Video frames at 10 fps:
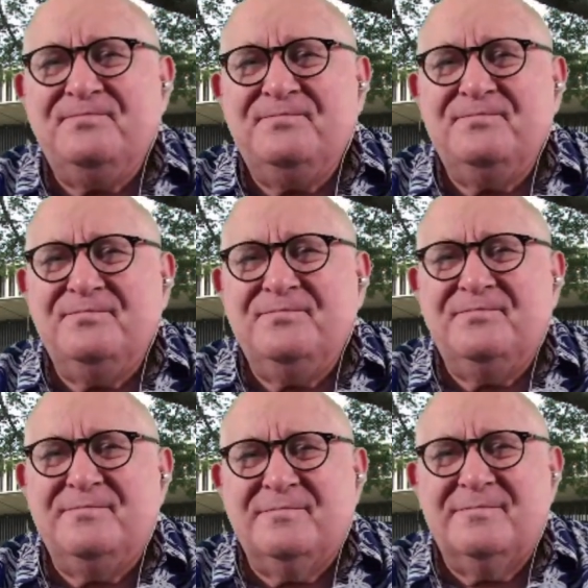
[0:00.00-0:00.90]

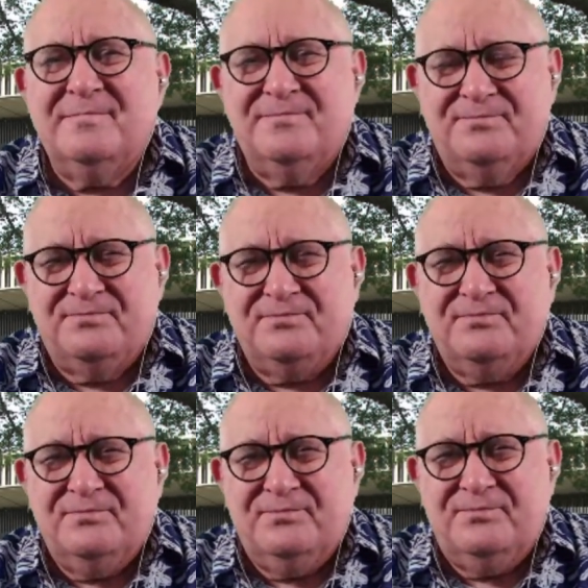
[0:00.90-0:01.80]

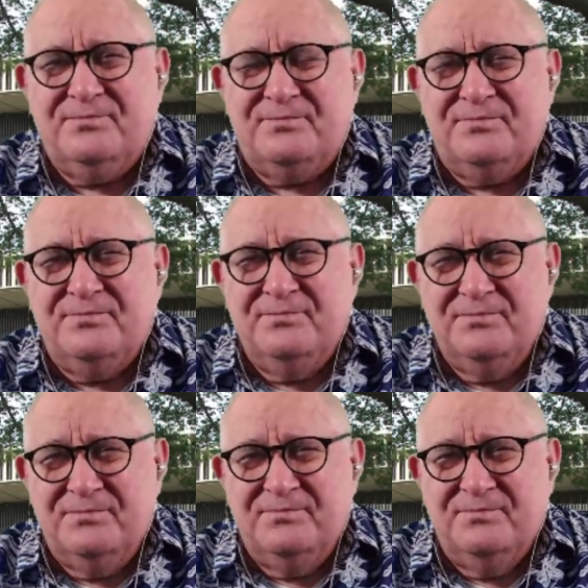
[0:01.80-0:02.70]

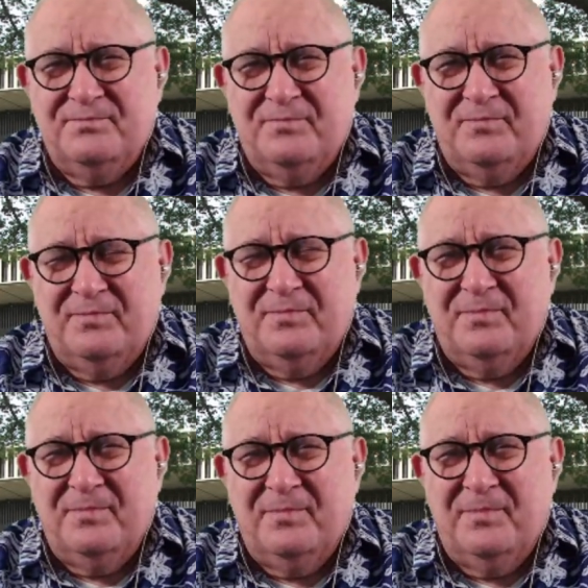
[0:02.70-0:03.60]

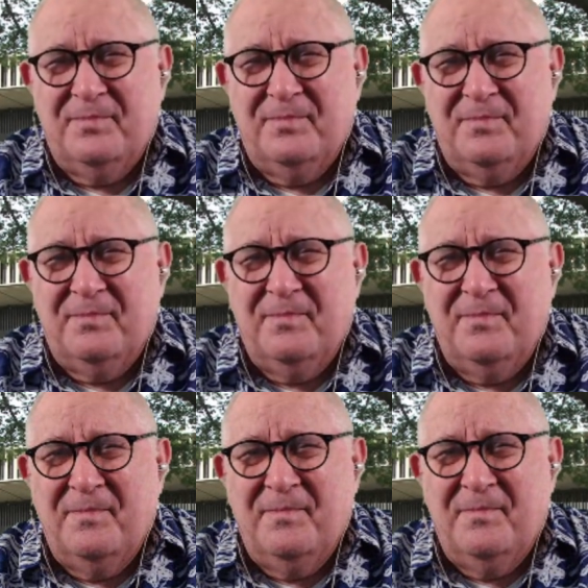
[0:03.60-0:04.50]

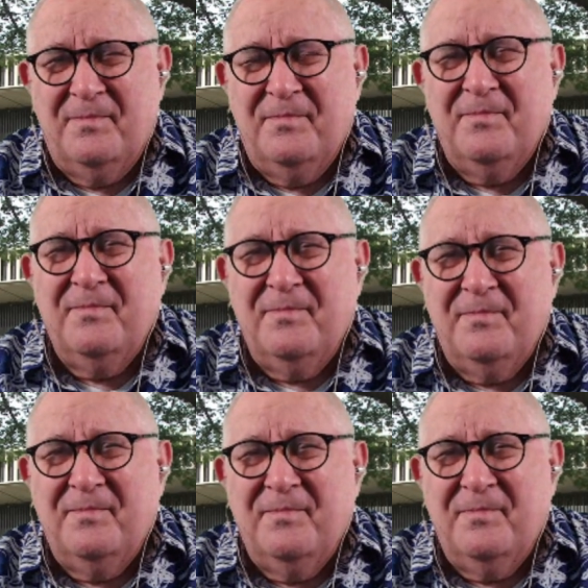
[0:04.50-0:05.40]

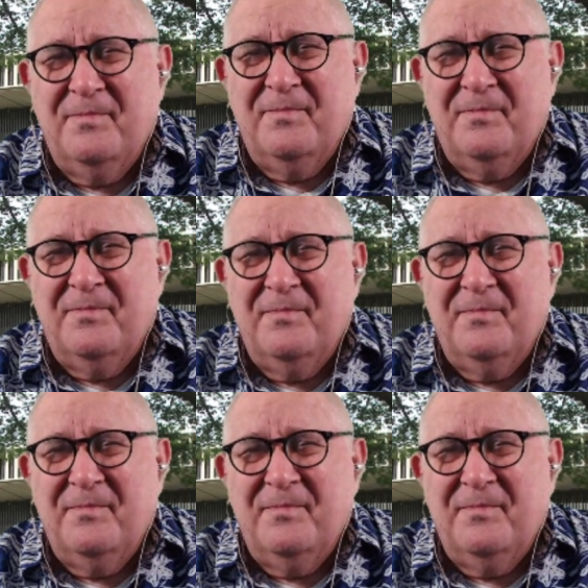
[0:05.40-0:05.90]
This person isn't speaking.